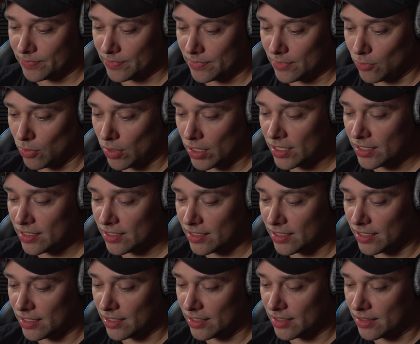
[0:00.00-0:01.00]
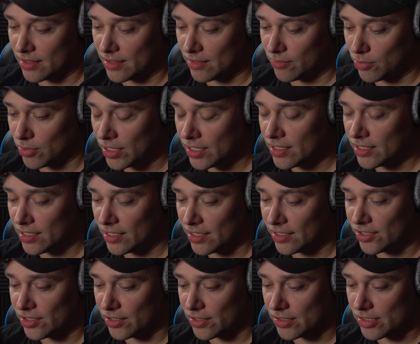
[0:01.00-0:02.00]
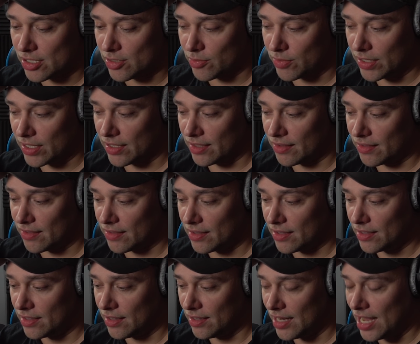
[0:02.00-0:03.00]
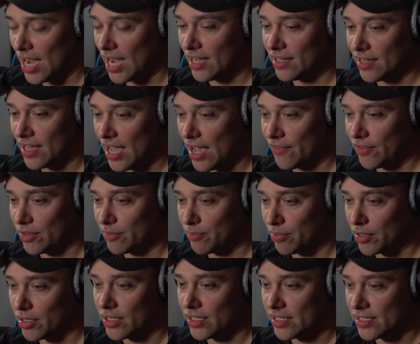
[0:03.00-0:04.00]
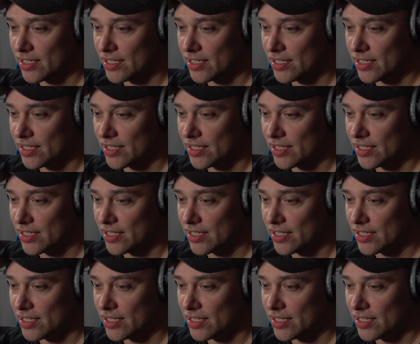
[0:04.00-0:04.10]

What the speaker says: one of the issues with not having Bernie as